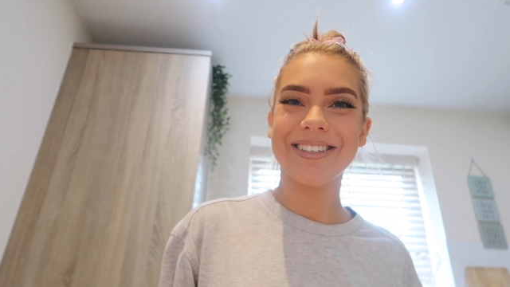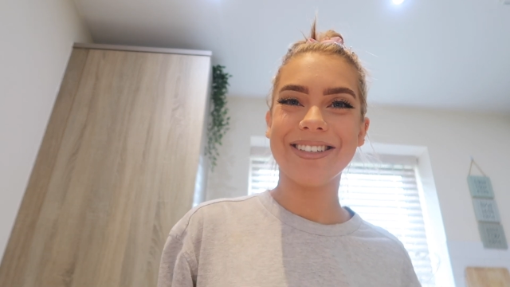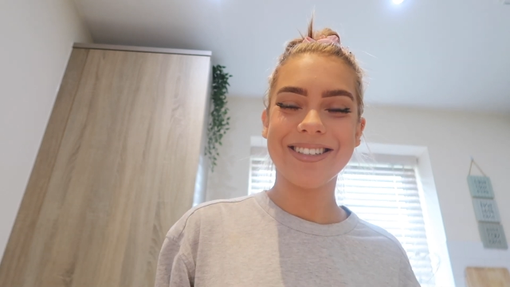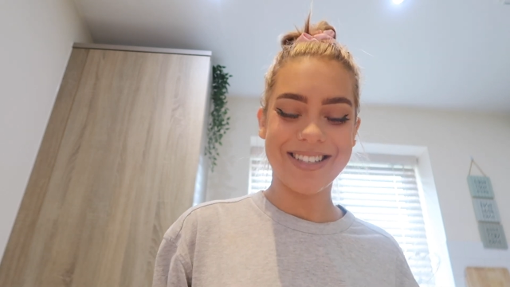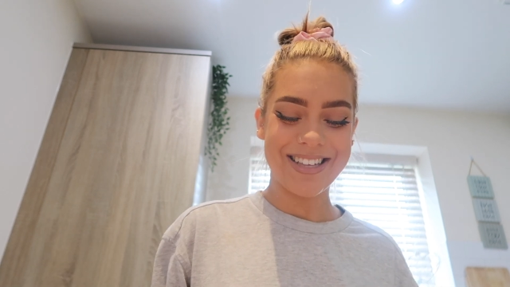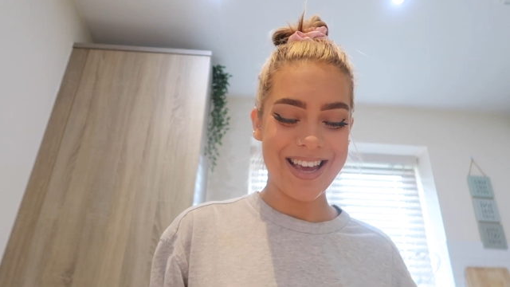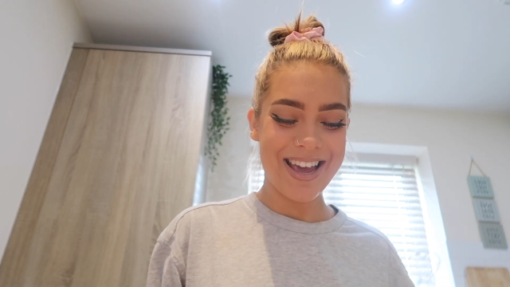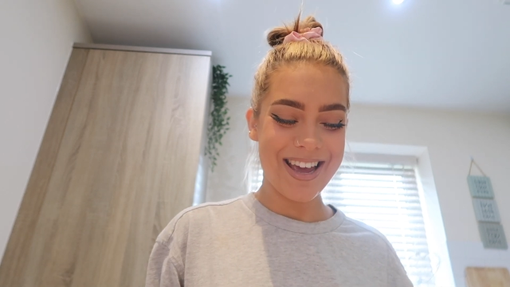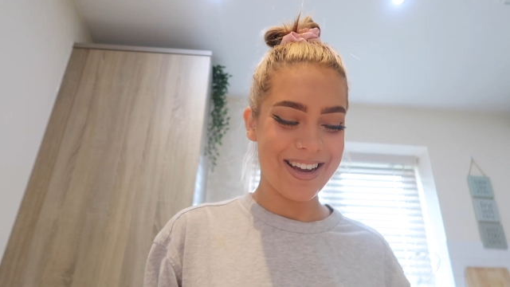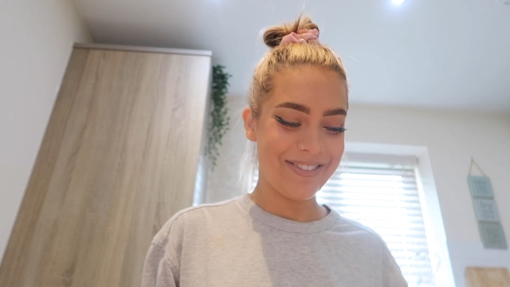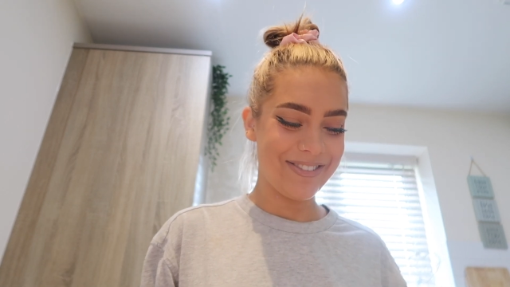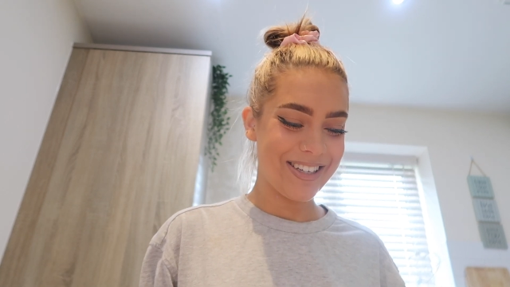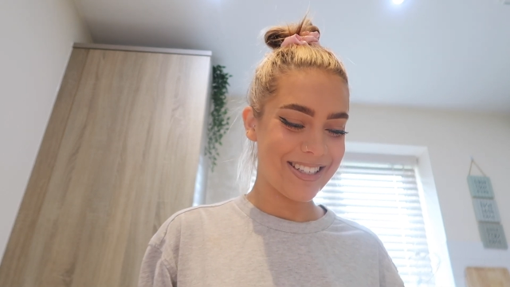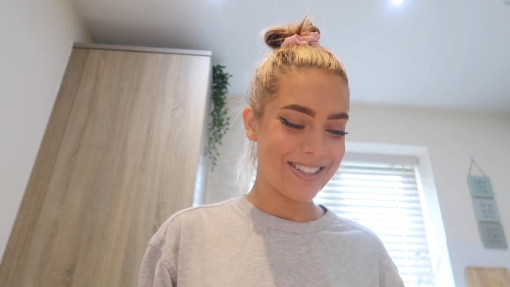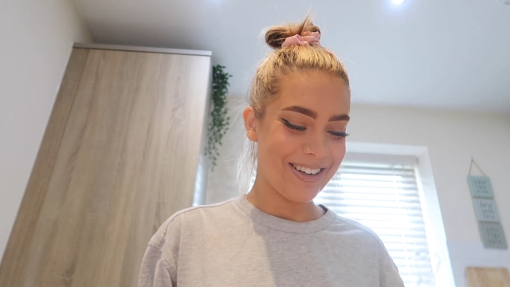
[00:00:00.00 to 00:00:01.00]
gonna see.
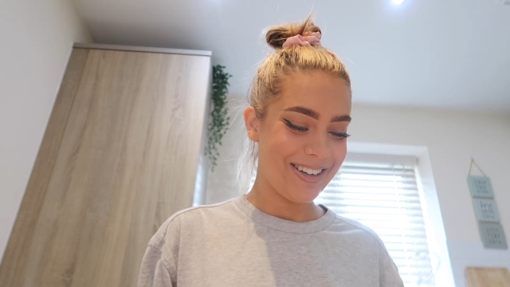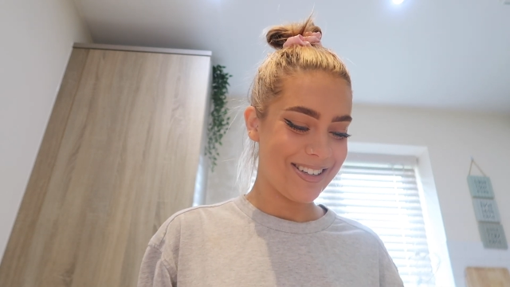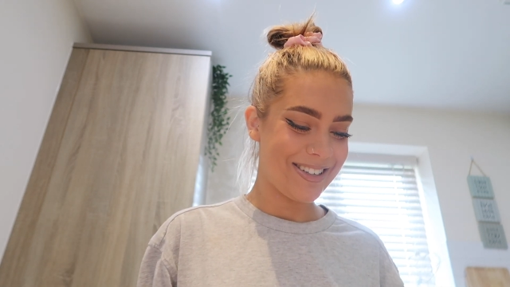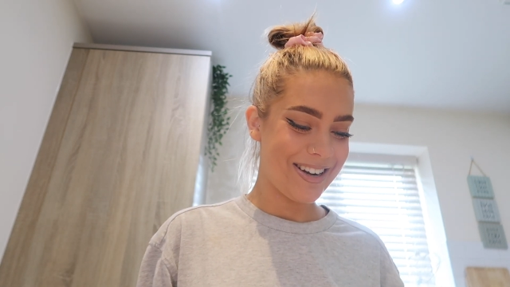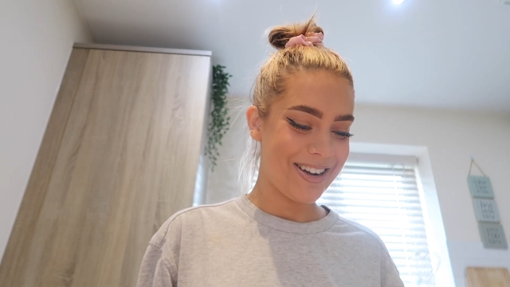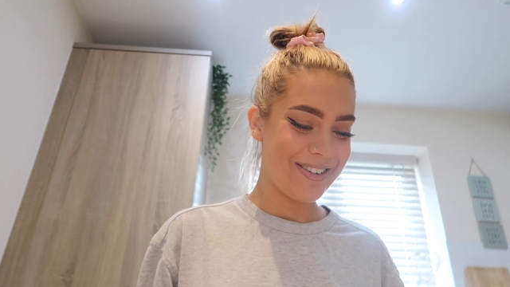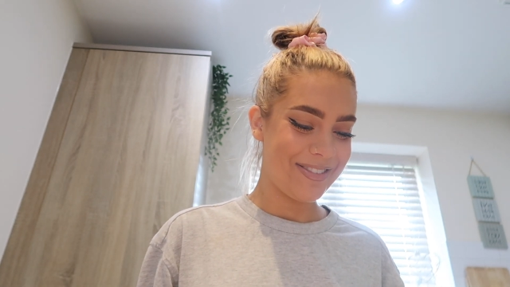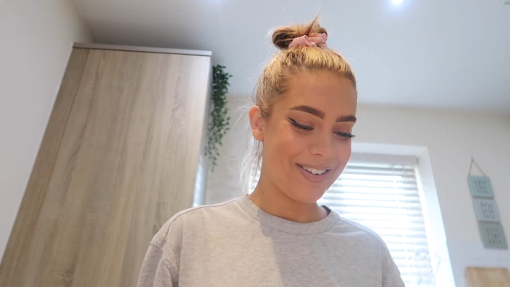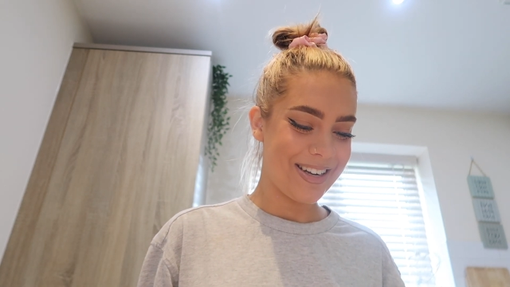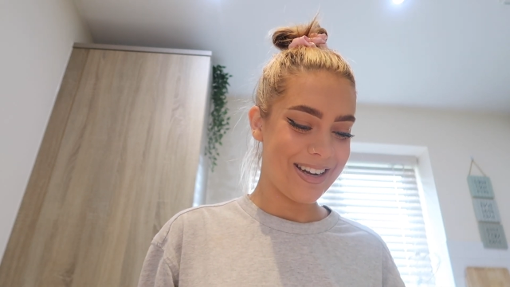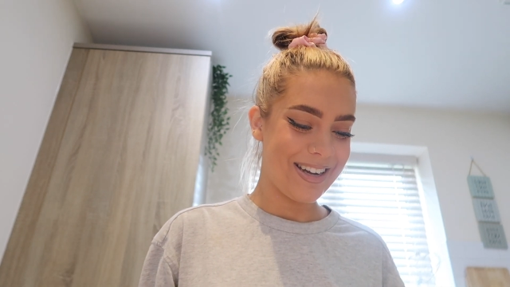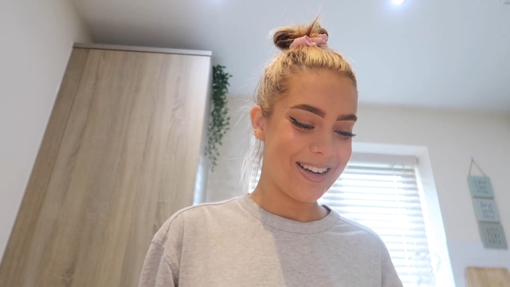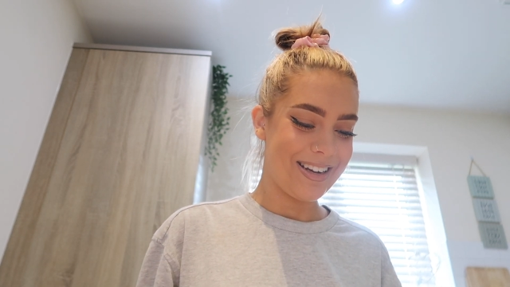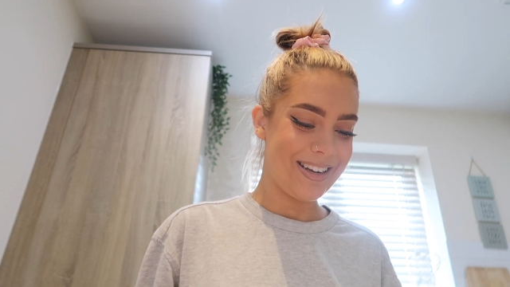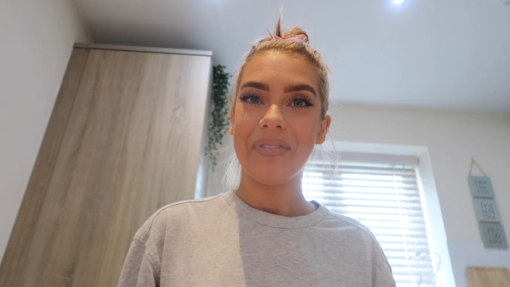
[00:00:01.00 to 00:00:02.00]
I'm excited to open
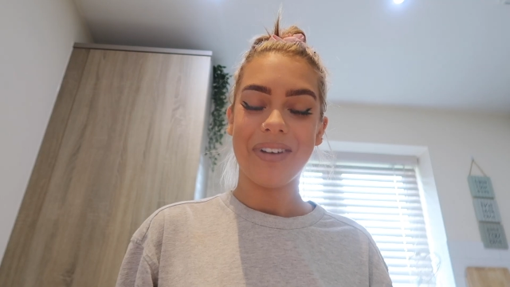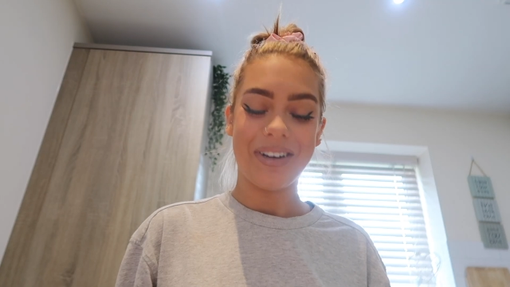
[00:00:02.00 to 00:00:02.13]
it.